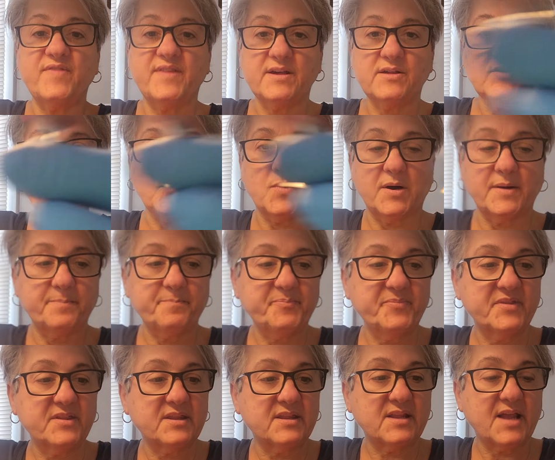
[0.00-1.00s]
this one,
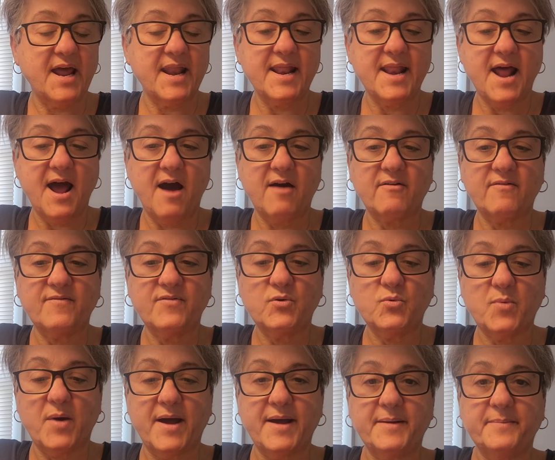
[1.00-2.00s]
get it out of the
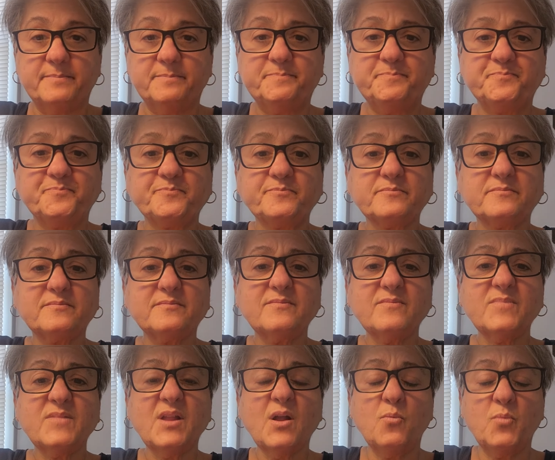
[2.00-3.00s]
way.
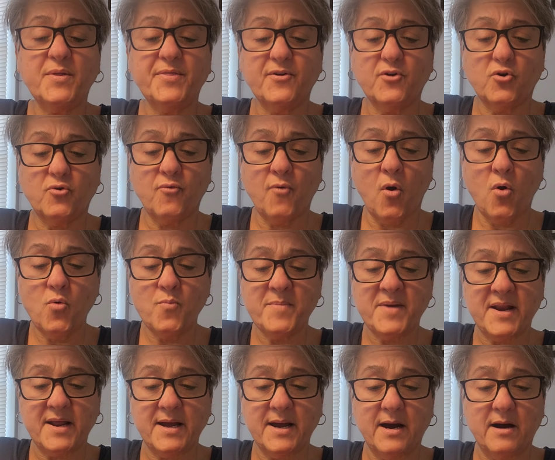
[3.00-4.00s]
With the
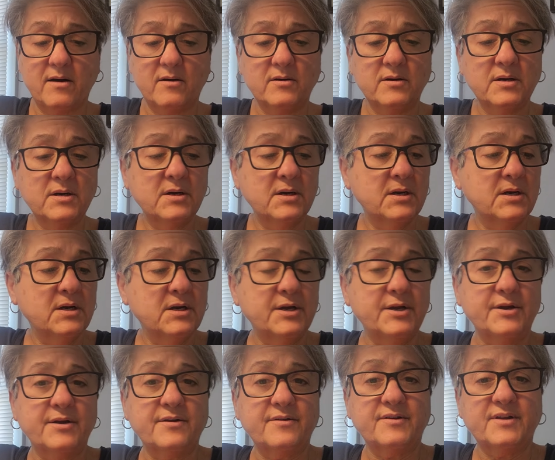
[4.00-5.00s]
chrome nail,
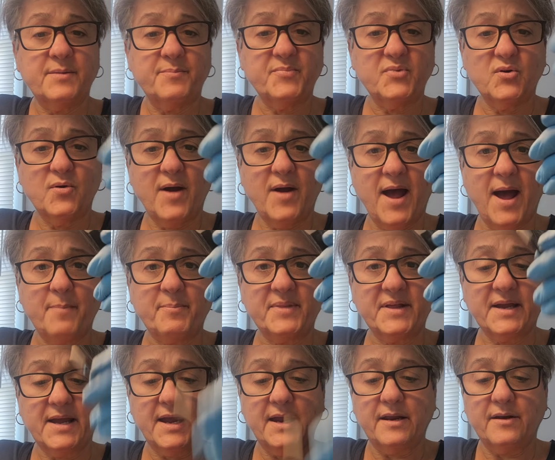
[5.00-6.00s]
you know, dip your
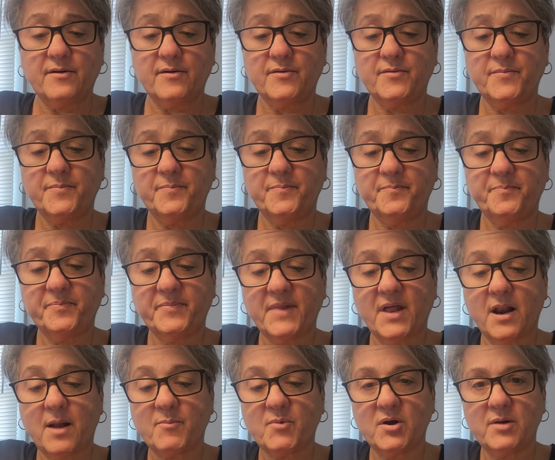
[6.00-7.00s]
applicator,
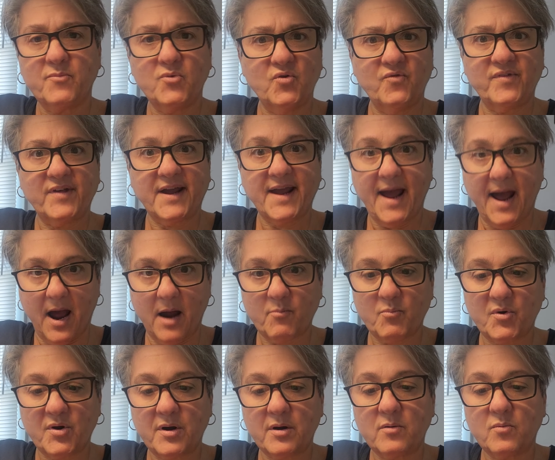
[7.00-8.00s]
and I'm going to move the
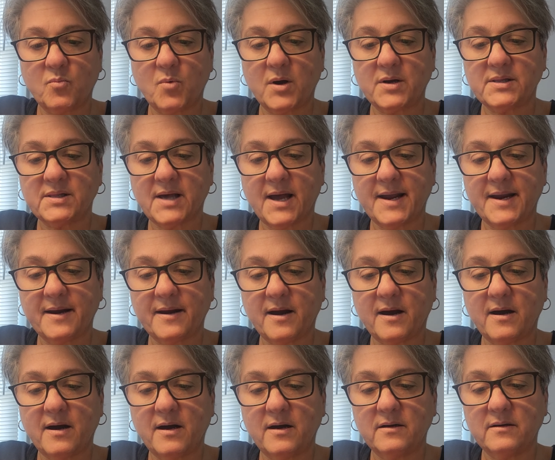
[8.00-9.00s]
camera once
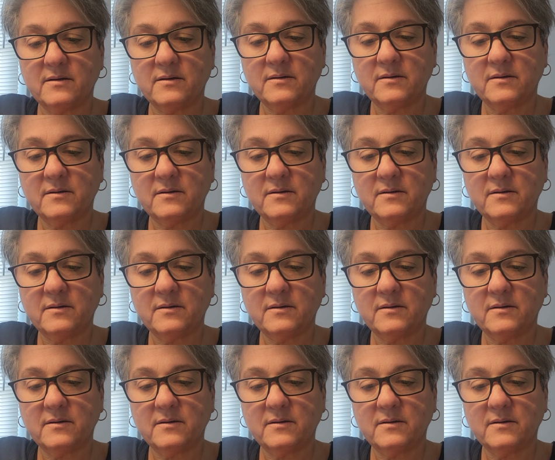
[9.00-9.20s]
I